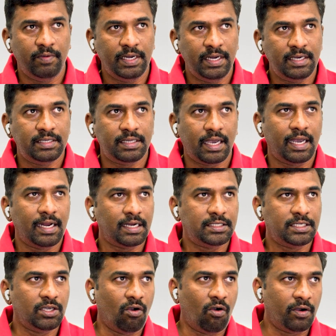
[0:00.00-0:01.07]
did the
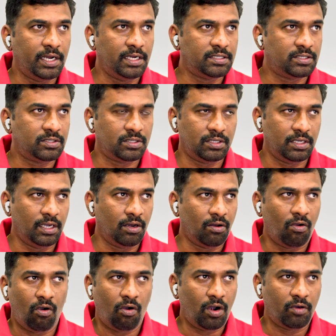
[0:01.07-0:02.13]
energy audits in
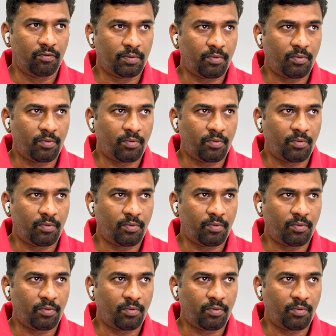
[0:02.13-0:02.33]
all our